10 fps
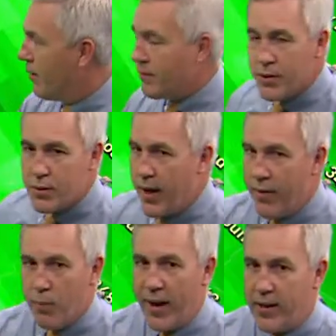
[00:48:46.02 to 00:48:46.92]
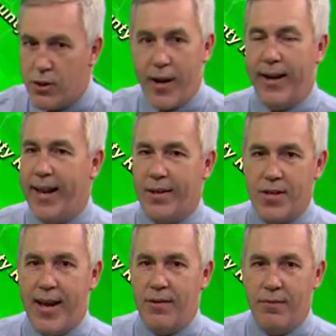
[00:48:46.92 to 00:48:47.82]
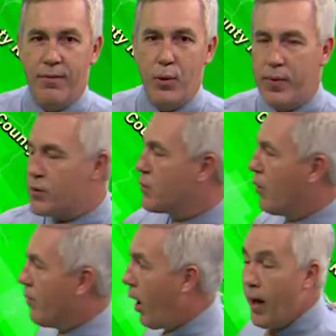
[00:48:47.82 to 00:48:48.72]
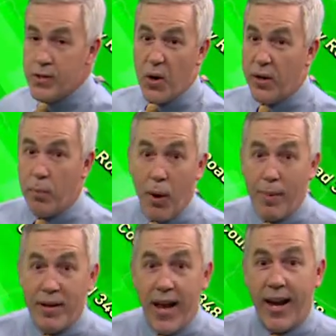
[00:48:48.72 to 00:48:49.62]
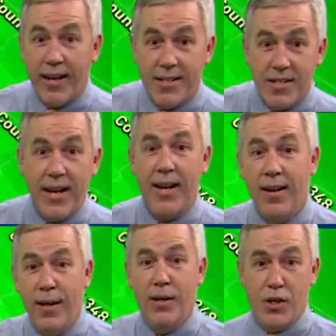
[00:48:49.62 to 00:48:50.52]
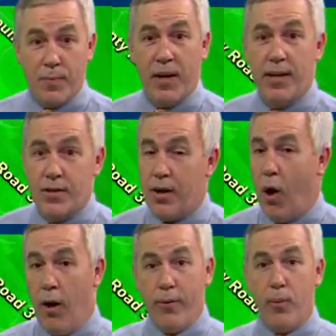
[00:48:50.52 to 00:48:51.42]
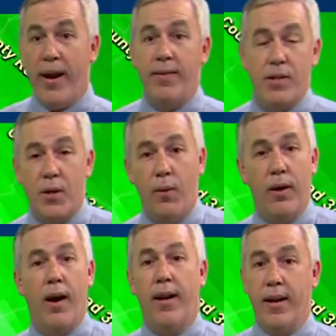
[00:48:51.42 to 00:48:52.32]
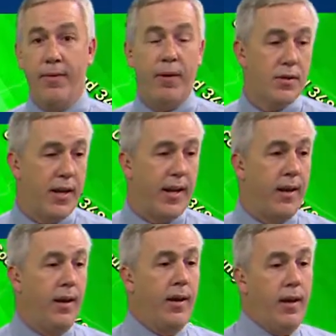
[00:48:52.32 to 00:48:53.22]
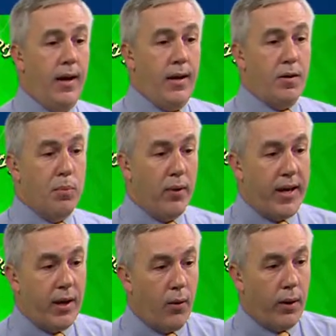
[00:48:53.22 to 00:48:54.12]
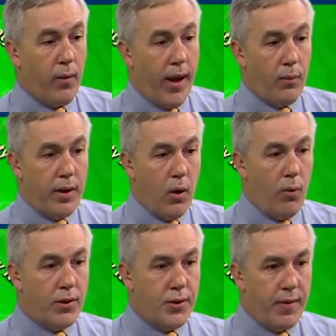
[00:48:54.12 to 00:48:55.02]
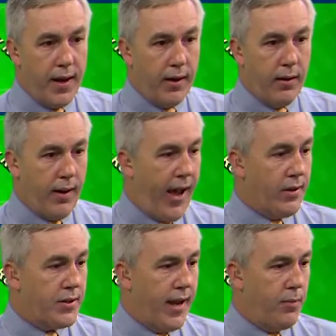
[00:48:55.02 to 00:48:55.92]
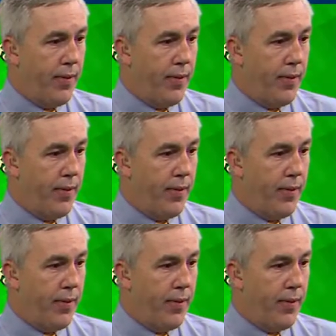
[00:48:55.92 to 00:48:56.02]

just everybody to try to get outside and view this storm. Odds are you're probably not going to see it just because all the rain that's going on, and if there's any debris going around, we don't want you there outside with